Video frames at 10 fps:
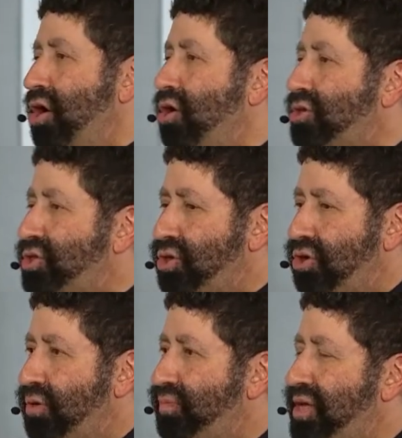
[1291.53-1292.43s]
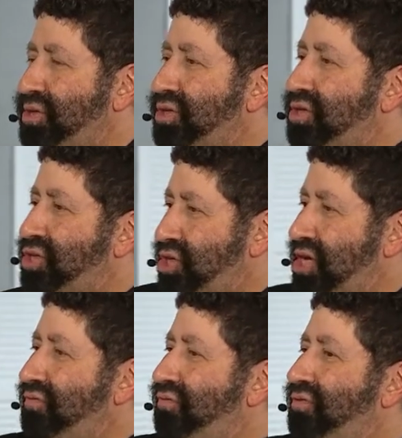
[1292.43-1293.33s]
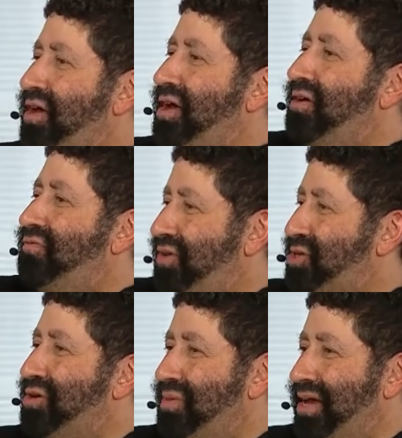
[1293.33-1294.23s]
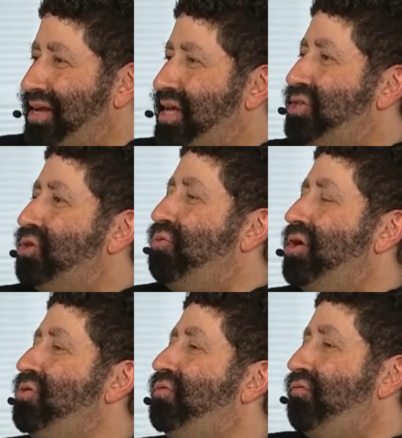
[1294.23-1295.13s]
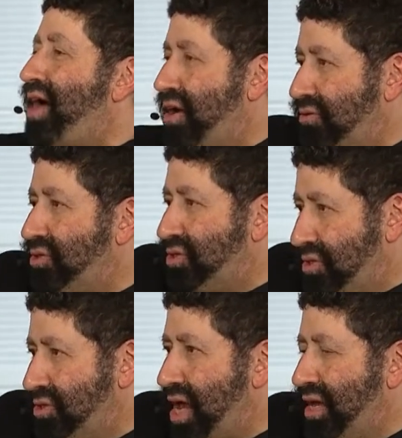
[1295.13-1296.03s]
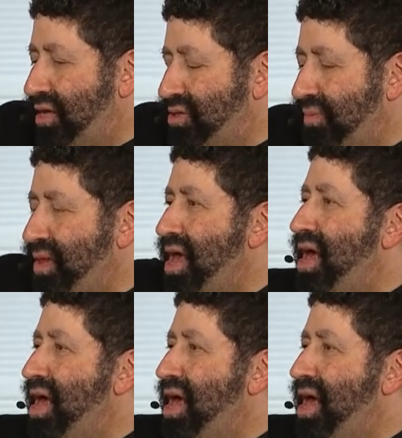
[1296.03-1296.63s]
Herzl is the chief fisherman. He's the one who founds Zionism.